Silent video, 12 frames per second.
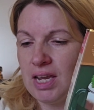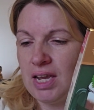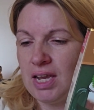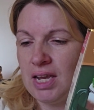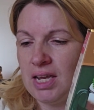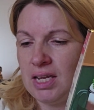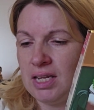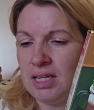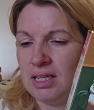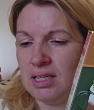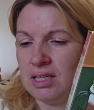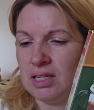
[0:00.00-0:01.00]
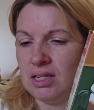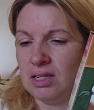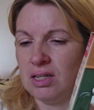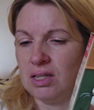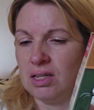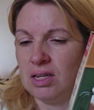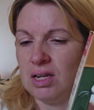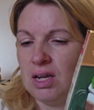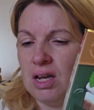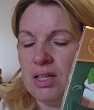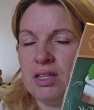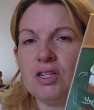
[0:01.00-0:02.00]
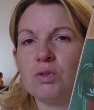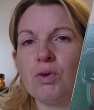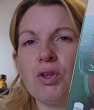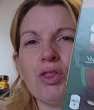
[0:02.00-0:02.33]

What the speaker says: And these were